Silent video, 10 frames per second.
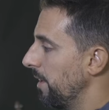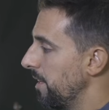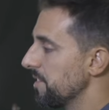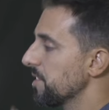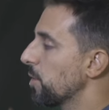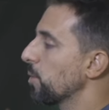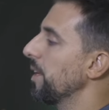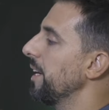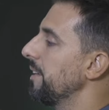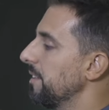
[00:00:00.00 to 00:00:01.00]
It is a
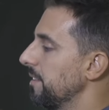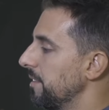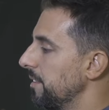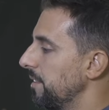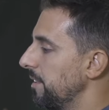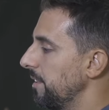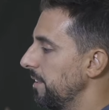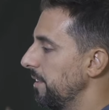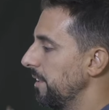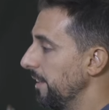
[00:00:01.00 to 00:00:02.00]
great
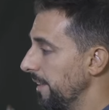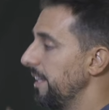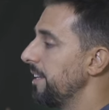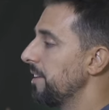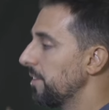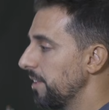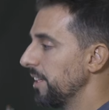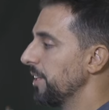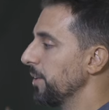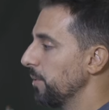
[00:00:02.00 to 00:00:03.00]
linear
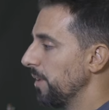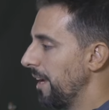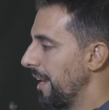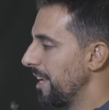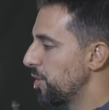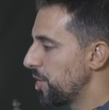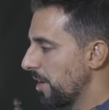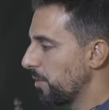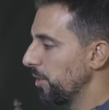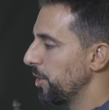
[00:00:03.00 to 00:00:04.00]
E Q, and I
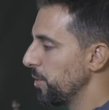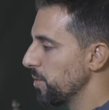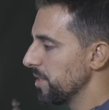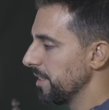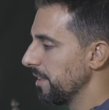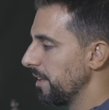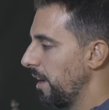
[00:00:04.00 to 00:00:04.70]
generally use it